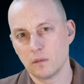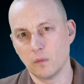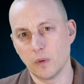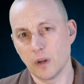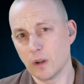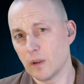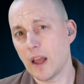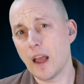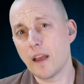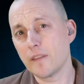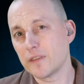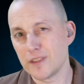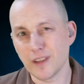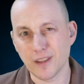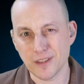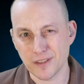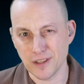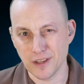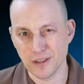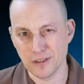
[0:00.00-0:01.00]
We don't have
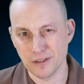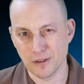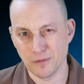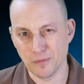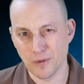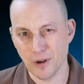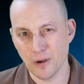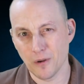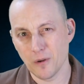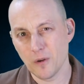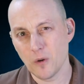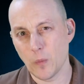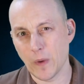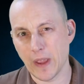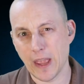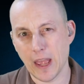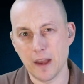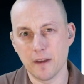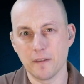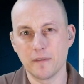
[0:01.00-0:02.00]
6 Ds in a row.
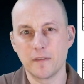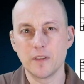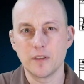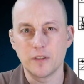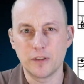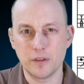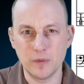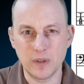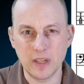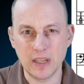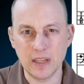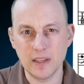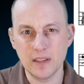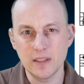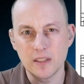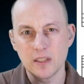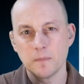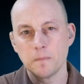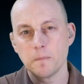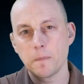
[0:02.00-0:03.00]
We have 2
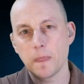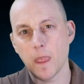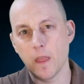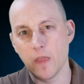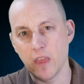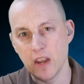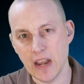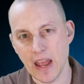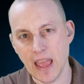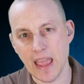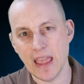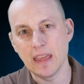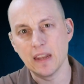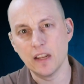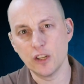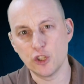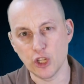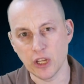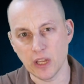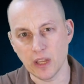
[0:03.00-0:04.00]
Ds, and then an A
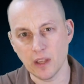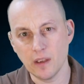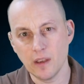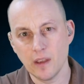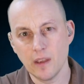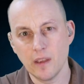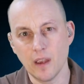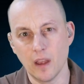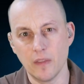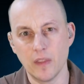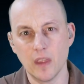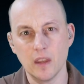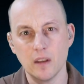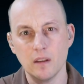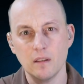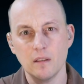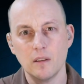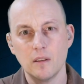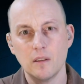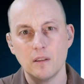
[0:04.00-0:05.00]
and a G, and
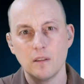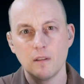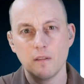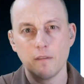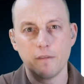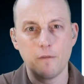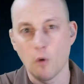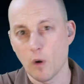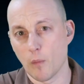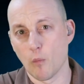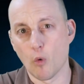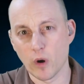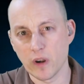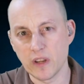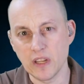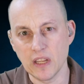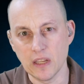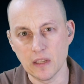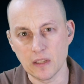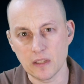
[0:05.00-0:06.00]
then 4 more
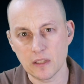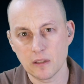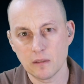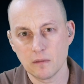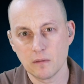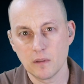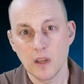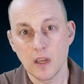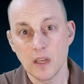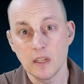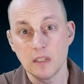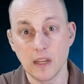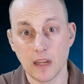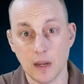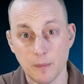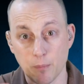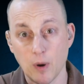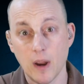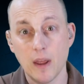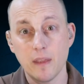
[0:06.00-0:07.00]
Ds.
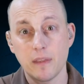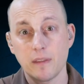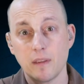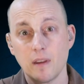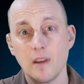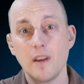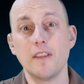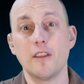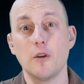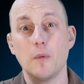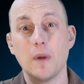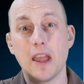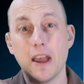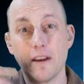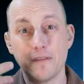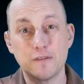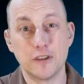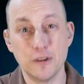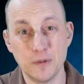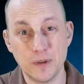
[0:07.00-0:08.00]
Take a breath, then we
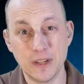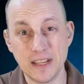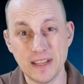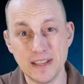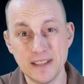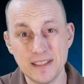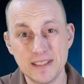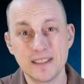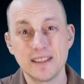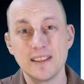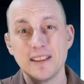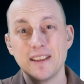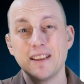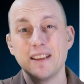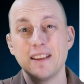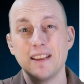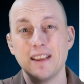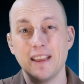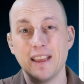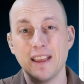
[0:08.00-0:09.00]
have 2 Ds,
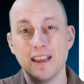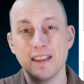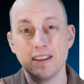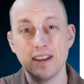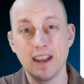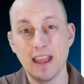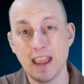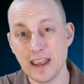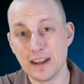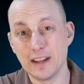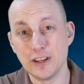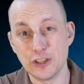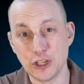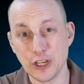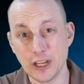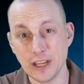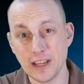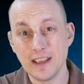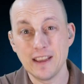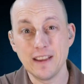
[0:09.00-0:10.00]
and an A and a
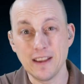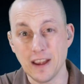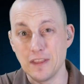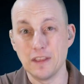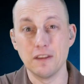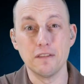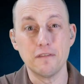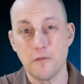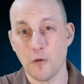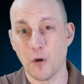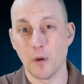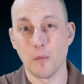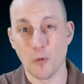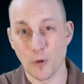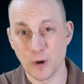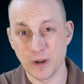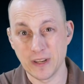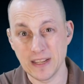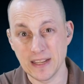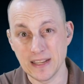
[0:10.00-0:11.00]
G, and then 4
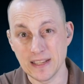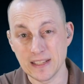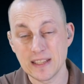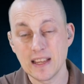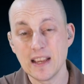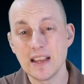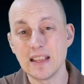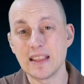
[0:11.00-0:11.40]
more Ds.